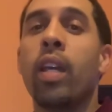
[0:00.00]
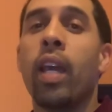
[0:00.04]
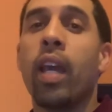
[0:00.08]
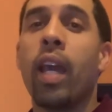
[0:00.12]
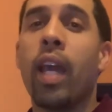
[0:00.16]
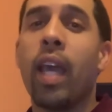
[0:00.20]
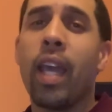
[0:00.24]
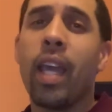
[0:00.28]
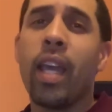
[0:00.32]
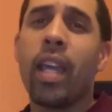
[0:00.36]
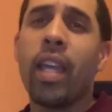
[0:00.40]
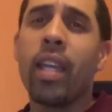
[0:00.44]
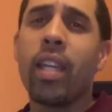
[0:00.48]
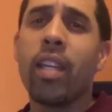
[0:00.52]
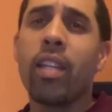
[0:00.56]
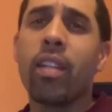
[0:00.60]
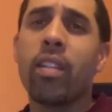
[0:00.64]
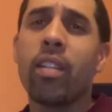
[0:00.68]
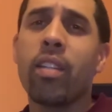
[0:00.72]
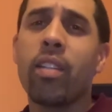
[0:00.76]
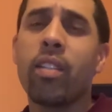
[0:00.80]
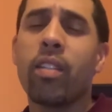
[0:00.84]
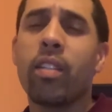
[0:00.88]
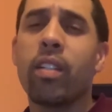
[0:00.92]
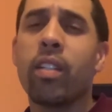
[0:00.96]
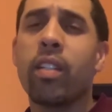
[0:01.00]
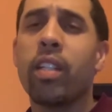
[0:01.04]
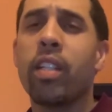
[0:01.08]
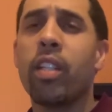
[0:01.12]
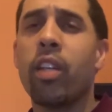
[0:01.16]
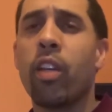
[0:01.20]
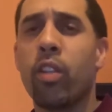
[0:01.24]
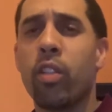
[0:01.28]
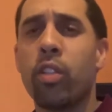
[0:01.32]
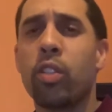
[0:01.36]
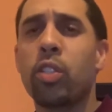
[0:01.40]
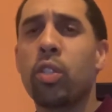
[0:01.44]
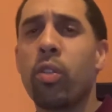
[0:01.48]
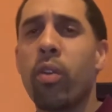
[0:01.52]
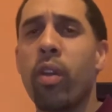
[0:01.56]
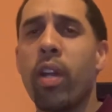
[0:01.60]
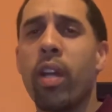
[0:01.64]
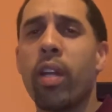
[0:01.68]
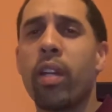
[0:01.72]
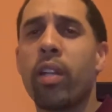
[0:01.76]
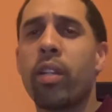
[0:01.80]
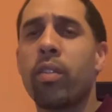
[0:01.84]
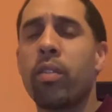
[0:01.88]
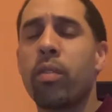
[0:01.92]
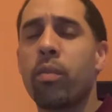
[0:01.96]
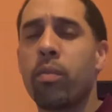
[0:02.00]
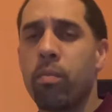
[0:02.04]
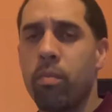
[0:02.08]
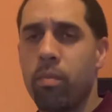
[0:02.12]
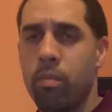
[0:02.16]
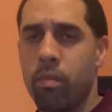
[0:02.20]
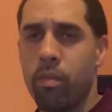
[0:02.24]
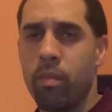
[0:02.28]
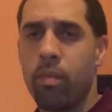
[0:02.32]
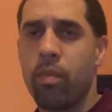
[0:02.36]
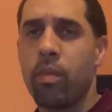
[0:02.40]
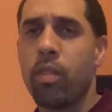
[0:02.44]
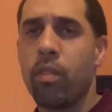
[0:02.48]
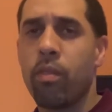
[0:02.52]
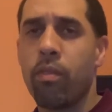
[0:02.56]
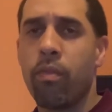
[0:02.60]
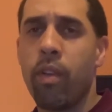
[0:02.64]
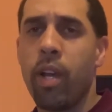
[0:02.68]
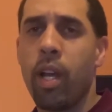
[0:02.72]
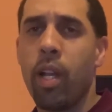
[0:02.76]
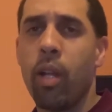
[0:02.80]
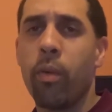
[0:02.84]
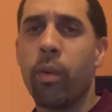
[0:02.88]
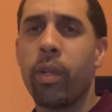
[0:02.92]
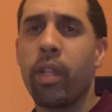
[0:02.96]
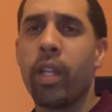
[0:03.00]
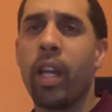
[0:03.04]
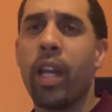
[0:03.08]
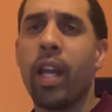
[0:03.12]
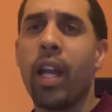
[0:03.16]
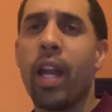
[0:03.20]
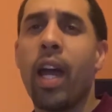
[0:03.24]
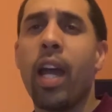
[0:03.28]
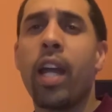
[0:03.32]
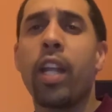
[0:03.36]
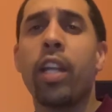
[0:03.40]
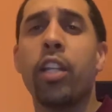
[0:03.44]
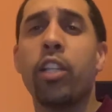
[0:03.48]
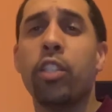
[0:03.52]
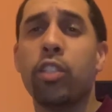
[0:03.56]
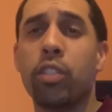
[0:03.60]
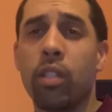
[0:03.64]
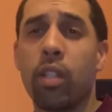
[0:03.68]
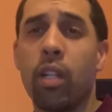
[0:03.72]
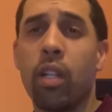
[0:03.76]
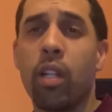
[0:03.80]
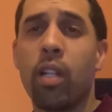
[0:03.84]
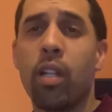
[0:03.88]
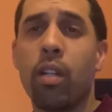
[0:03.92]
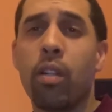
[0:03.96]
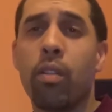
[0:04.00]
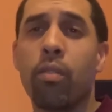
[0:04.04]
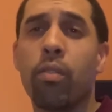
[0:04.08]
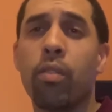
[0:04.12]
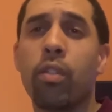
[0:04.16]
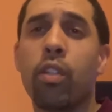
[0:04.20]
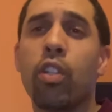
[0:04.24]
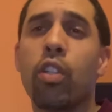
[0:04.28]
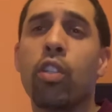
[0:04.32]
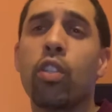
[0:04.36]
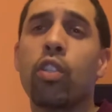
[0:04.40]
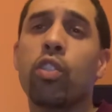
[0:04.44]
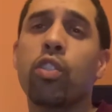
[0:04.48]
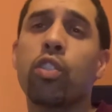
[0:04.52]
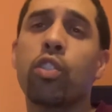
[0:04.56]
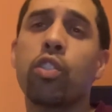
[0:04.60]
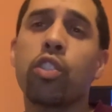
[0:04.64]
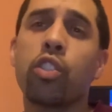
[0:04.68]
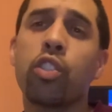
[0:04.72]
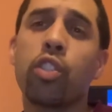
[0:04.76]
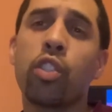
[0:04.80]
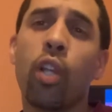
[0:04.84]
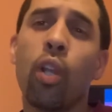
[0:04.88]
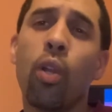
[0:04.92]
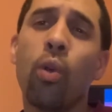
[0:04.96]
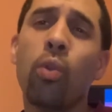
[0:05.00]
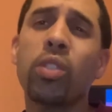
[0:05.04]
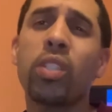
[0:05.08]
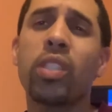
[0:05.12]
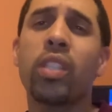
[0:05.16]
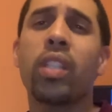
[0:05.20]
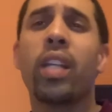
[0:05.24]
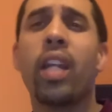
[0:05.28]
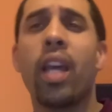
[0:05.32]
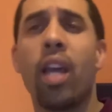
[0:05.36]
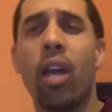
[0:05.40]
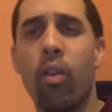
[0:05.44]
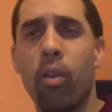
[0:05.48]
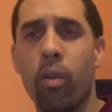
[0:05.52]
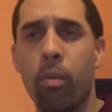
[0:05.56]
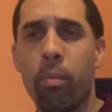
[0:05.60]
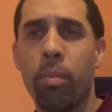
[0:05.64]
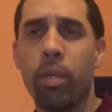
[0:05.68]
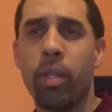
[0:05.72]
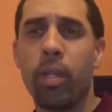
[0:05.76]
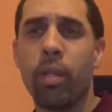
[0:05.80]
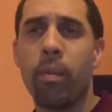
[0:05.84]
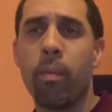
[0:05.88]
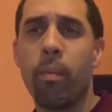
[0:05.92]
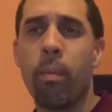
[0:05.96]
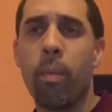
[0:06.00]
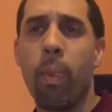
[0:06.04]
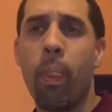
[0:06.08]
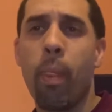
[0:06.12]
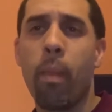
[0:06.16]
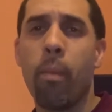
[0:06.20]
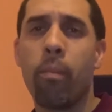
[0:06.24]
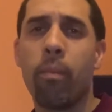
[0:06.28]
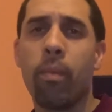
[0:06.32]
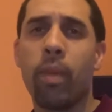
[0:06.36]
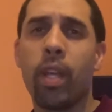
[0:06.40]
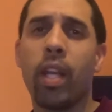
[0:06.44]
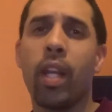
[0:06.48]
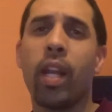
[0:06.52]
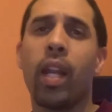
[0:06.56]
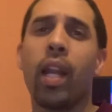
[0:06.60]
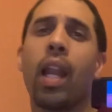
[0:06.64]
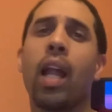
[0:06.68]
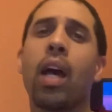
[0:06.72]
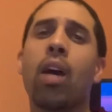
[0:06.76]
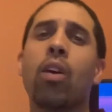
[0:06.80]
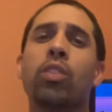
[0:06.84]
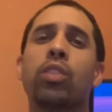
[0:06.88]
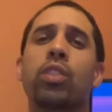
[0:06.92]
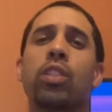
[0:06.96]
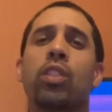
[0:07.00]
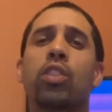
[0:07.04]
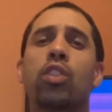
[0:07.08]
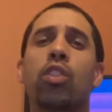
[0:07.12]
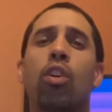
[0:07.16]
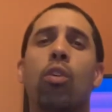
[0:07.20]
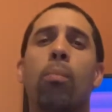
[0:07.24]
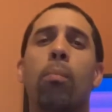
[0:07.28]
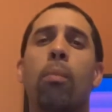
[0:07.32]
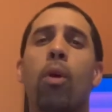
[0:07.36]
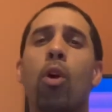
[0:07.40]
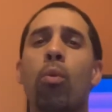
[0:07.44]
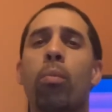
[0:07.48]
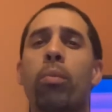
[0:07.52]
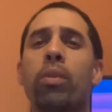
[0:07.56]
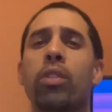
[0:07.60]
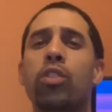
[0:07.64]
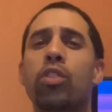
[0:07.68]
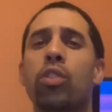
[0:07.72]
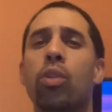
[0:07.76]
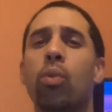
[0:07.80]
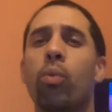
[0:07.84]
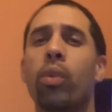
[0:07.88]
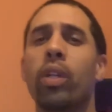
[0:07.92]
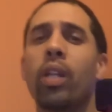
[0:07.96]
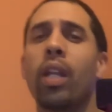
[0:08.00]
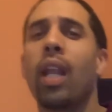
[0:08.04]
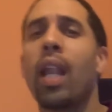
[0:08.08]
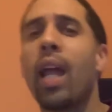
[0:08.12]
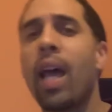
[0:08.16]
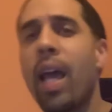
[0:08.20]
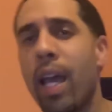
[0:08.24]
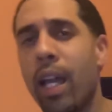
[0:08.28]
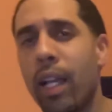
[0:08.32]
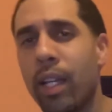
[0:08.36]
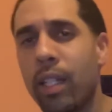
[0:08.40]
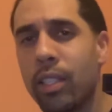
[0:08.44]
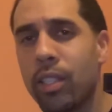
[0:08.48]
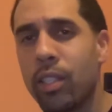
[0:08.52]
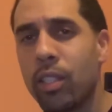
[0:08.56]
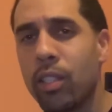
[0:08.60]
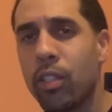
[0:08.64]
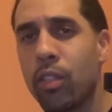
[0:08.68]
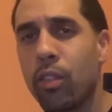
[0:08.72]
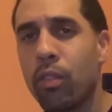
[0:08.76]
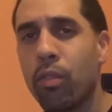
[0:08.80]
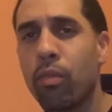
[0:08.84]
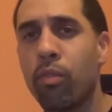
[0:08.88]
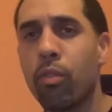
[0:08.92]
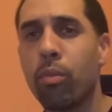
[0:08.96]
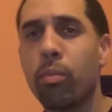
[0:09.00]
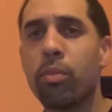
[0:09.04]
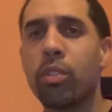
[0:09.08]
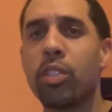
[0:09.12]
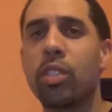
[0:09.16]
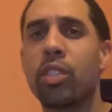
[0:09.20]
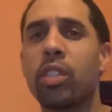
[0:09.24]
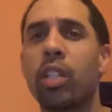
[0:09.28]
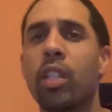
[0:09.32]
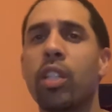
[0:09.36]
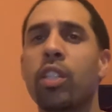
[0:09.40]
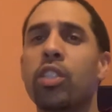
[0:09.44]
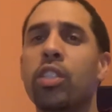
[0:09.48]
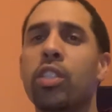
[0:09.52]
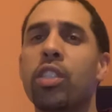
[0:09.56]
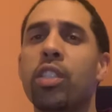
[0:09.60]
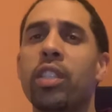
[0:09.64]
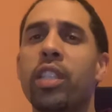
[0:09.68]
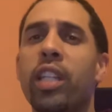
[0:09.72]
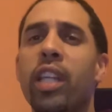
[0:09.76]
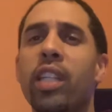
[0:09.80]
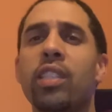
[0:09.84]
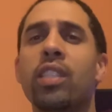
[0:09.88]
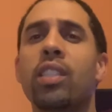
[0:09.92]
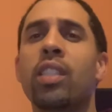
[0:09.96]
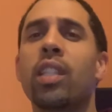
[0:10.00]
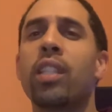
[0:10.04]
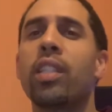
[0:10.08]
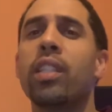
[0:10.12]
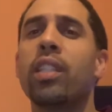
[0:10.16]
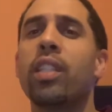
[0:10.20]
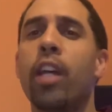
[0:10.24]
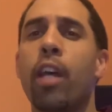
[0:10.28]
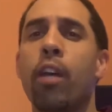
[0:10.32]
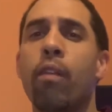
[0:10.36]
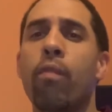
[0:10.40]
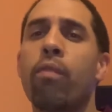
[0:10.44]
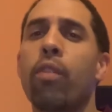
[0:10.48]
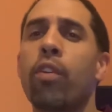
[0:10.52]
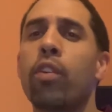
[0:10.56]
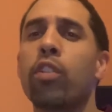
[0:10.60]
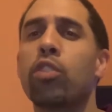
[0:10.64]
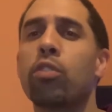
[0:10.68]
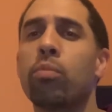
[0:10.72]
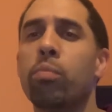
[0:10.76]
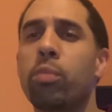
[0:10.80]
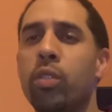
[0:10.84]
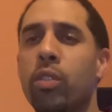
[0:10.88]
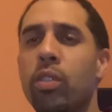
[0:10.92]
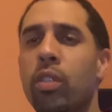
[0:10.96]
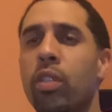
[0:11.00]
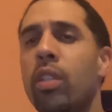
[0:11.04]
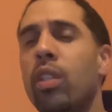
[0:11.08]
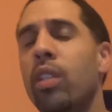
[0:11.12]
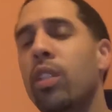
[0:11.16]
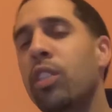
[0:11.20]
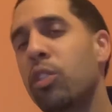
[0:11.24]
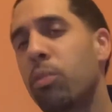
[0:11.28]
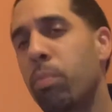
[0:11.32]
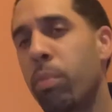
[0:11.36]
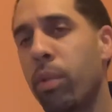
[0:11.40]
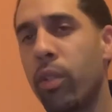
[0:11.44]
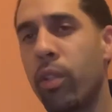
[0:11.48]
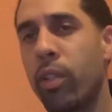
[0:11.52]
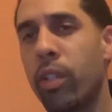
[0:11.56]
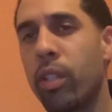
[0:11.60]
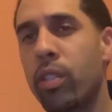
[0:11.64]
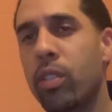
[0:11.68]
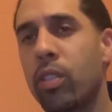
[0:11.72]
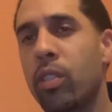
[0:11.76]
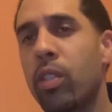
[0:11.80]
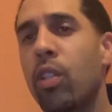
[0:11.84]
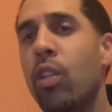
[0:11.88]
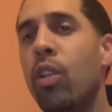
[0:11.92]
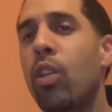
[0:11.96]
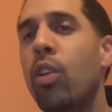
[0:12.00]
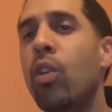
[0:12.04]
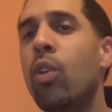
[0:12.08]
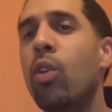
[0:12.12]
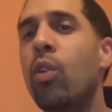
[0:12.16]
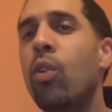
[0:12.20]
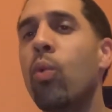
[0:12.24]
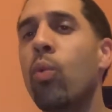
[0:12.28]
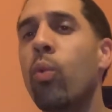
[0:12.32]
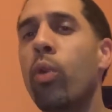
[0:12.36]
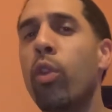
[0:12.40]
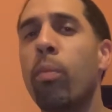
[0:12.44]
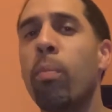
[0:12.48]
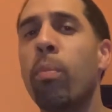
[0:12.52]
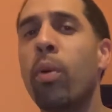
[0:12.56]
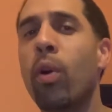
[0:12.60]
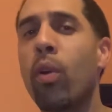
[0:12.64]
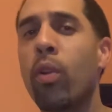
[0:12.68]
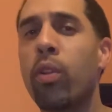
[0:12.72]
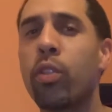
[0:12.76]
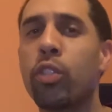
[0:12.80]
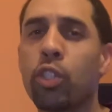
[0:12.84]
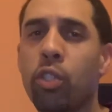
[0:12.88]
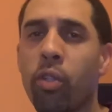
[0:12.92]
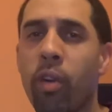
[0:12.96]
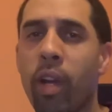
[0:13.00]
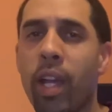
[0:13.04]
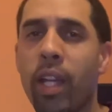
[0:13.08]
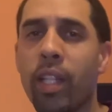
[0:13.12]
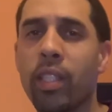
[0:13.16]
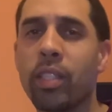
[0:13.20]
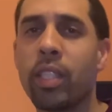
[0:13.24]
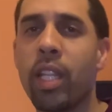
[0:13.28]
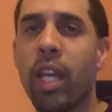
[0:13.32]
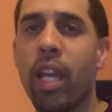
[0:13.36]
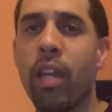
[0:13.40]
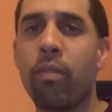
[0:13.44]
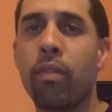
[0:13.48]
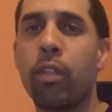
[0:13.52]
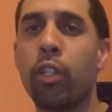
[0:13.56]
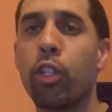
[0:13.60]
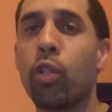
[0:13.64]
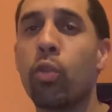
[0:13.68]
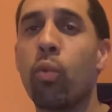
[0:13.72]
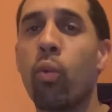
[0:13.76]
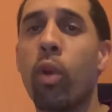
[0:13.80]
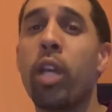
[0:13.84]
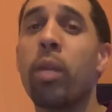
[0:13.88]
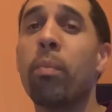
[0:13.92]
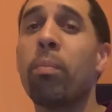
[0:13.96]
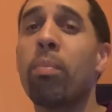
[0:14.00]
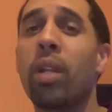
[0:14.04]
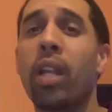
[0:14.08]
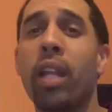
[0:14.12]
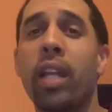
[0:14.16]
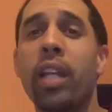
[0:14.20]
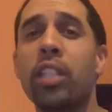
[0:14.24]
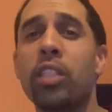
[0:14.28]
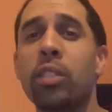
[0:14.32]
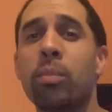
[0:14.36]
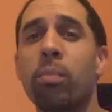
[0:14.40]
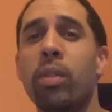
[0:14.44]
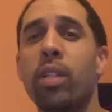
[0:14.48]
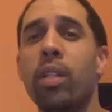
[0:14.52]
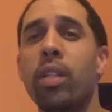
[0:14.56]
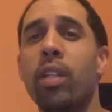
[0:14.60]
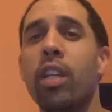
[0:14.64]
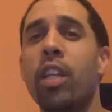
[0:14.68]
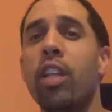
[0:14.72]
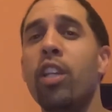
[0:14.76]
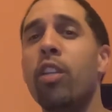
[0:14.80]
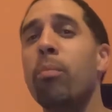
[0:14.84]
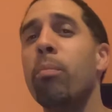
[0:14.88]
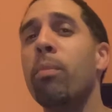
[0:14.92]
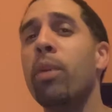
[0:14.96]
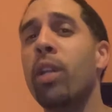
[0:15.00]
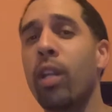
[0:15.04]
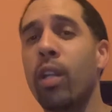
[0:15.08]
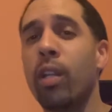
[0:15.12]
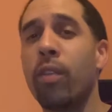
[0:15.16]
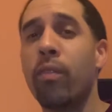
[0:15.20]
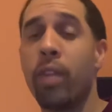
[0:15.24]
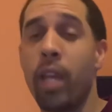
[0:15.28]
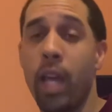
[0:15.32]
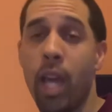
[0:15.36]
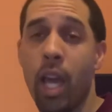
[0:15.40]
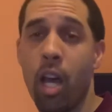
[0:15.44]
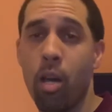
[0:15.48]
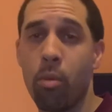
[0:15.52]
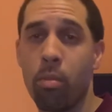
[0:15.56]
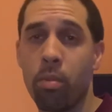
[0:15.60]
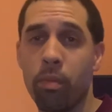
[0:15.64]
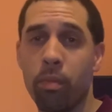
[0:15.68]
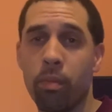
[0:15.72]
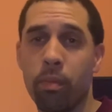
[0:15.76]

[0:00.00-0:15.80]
And the other track following that, I Need Your Love, slows it down a bit and allows us a moment to relax from such densely diverse musical experience, with both tracks having great placement in the middle of the album.